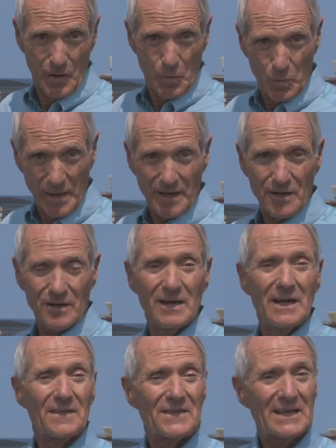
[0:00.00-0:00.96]
where
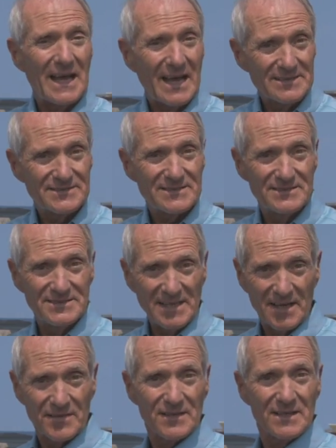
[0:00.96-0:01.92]
the
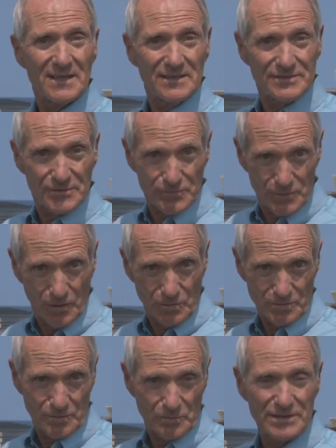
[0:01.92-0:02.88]
astaxanthin is
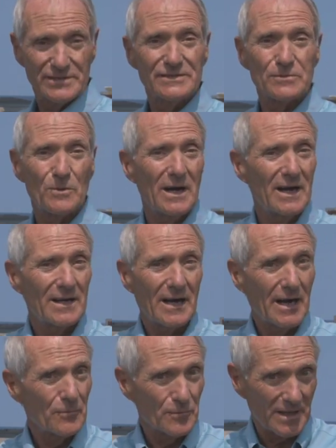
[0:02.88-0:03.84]
grown, which is why
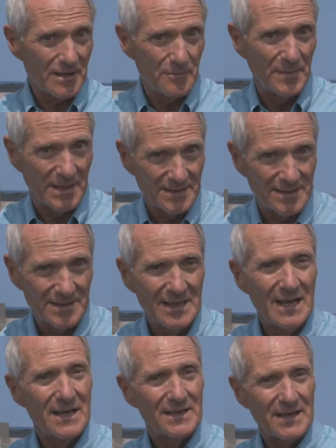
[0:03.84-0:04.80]
I recommend
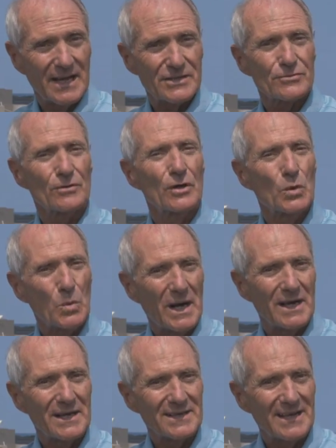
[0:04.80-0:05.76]
natural
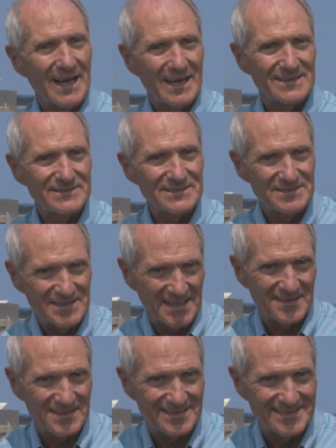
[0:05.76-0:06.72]
Hawaiian
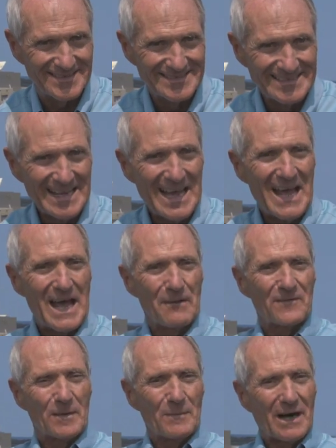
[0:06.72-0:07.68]
astaxanthin.
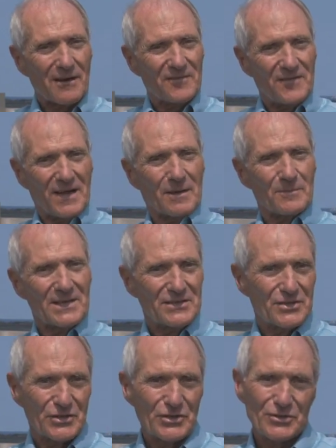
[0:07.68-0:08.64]
And from our family
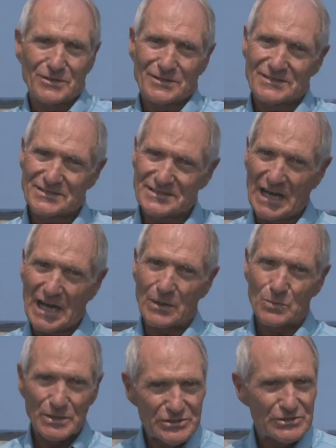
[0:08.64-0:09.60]
to yours, I
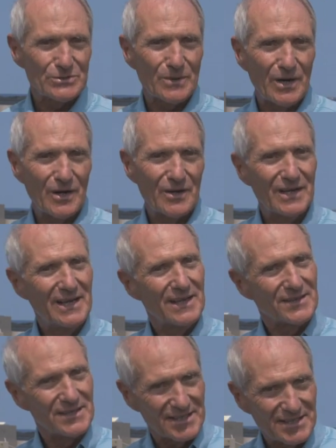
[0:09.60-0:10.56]
wish you all
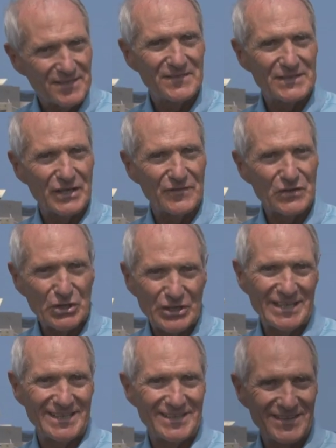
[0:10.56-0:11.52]
the gift of good
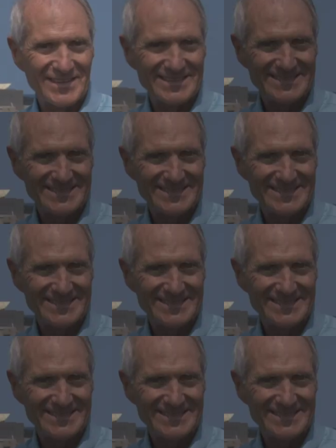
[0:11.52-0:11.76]
health.